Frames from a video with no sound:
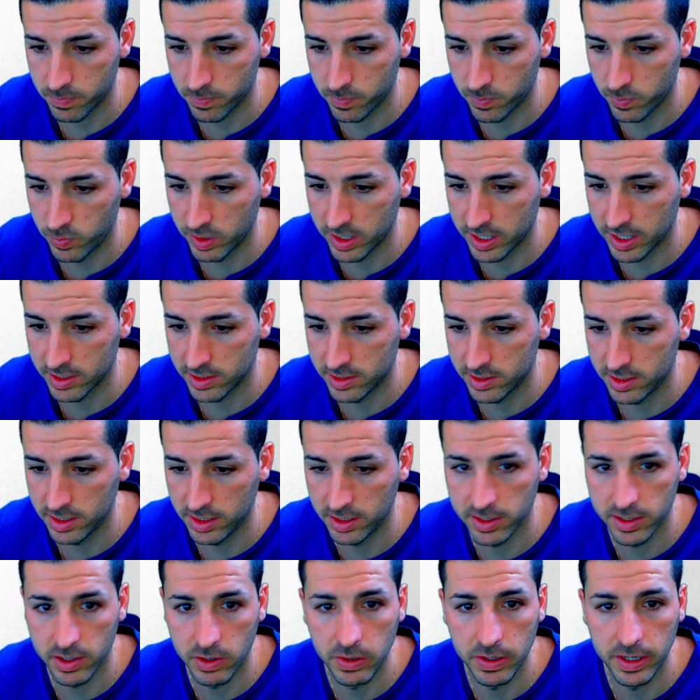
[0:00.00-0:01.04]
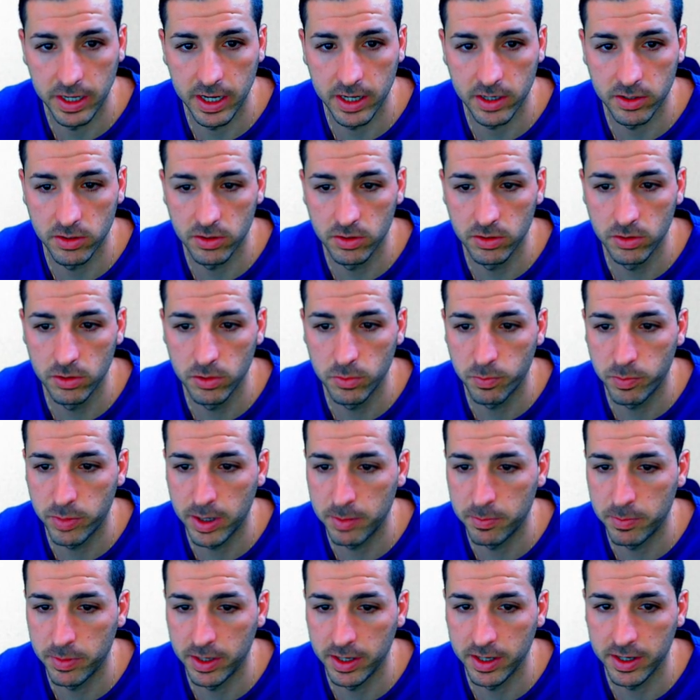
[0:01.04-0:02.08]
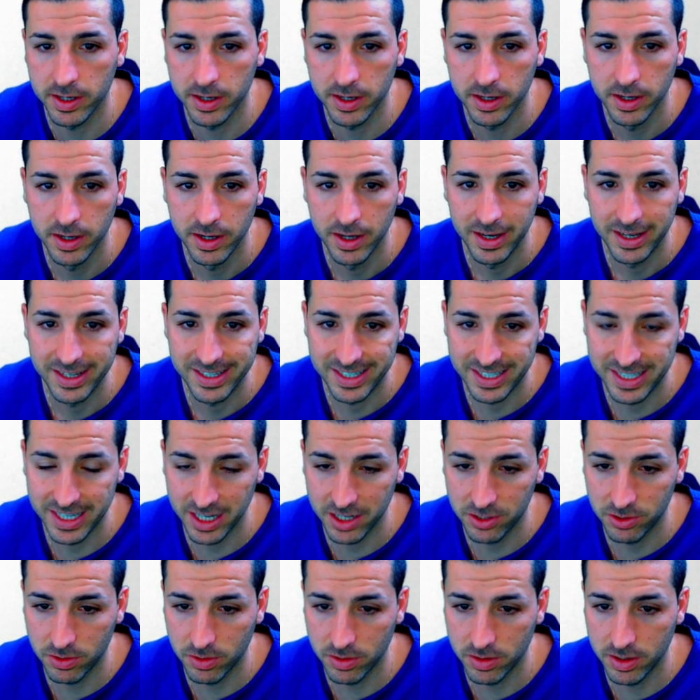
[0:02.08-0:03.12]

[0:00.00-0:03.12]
We can see it down here too, public sector.